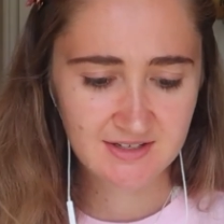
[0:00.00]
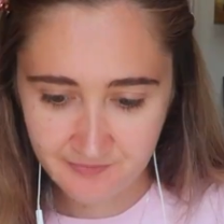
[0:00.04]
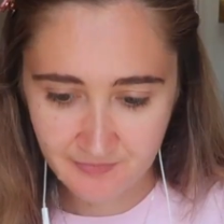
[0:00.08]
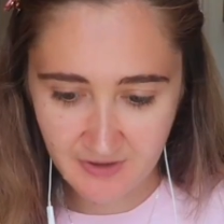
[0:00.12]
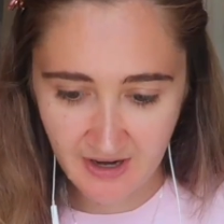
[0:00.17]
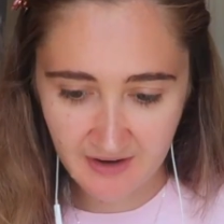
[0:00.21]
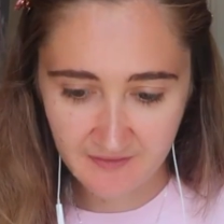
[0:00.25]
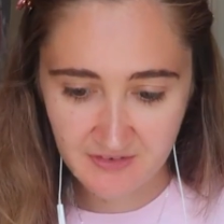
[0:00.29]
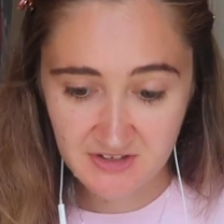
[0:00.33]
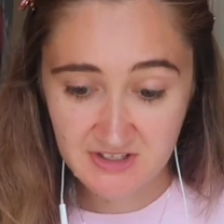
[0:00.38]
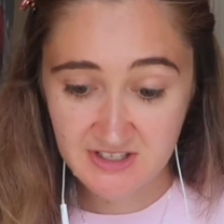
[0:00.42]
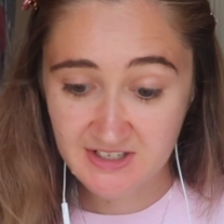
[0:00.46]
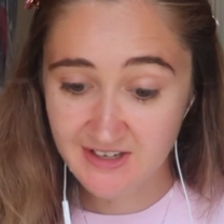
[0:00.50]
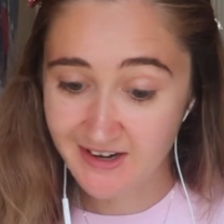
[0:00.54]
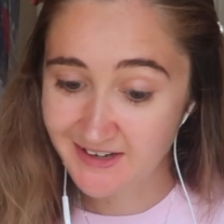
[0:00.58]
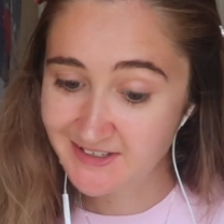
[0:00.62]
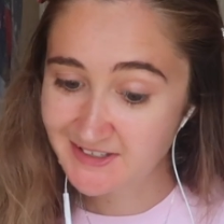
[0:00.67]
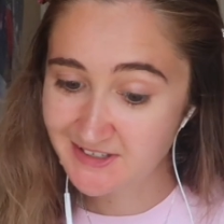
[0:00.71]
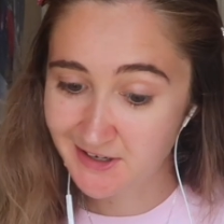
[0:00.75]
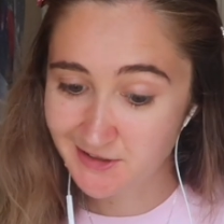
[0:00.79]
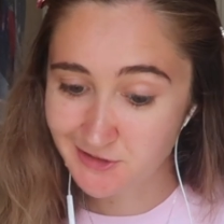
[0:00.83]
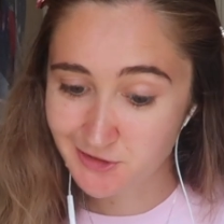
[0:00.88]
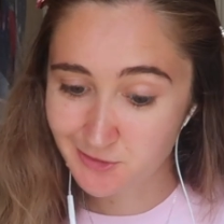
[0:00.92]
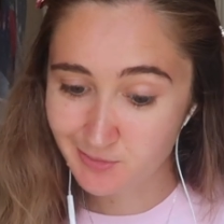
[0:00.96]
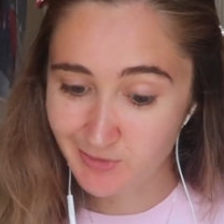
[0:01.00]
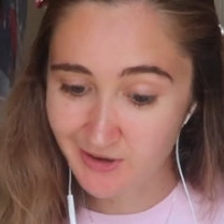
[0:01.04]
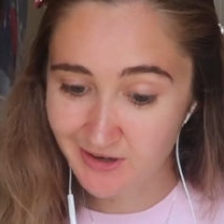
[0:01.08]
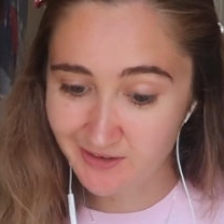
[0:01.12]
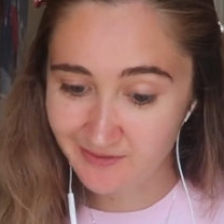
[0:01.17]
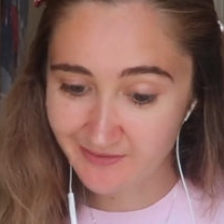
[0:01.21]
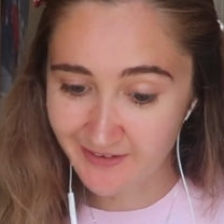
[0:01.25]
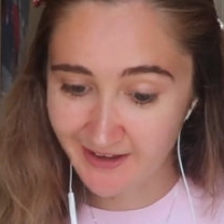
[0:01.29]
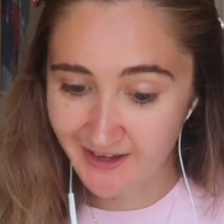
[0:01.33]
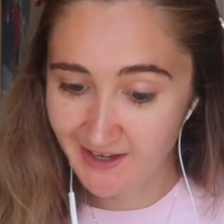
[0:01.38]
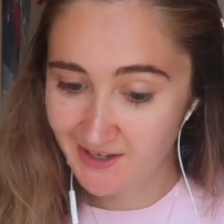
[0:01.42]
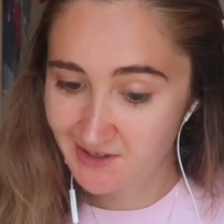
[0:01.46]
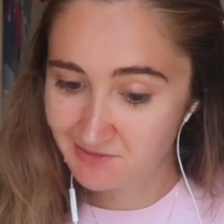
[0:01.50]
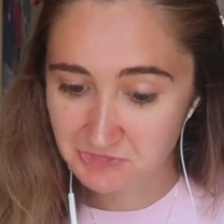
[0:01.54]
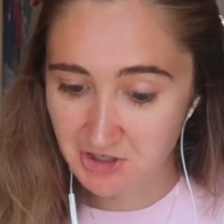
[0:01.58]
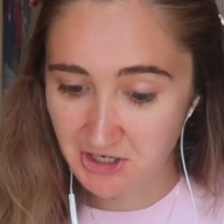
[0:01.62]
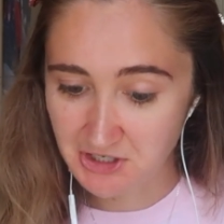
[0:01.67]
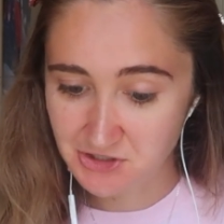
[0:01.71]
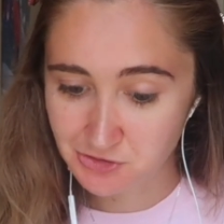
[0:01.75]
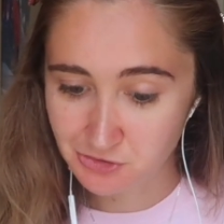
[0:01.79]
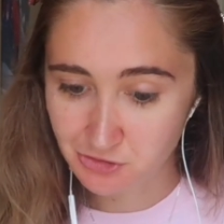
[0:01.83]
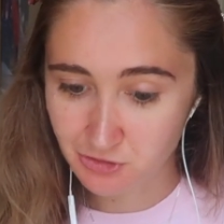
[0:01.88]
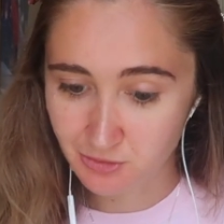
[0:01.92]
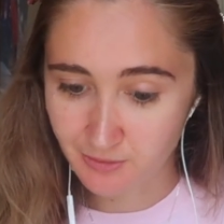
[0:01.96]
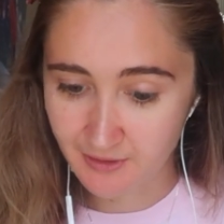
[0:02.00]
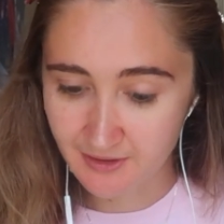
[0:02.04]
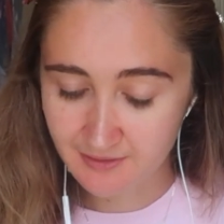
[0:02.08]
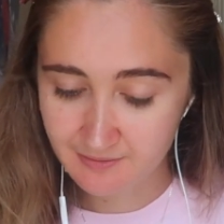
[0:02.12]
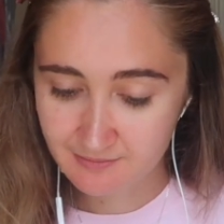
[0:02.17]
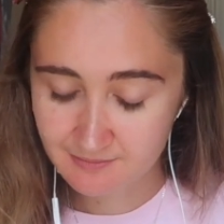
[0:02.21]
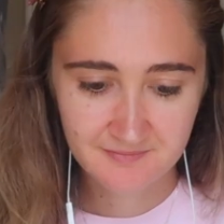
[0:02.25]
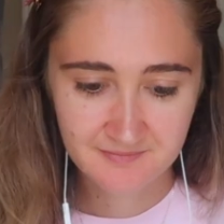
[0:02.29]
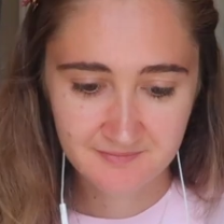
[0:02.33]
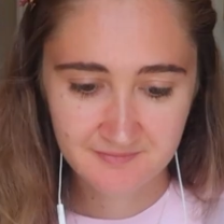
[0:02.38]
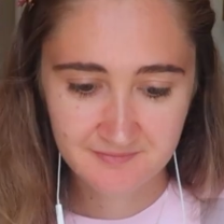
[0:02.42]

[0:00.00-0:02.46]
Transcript: Breakfast at 1900 Park Fair, nice short one.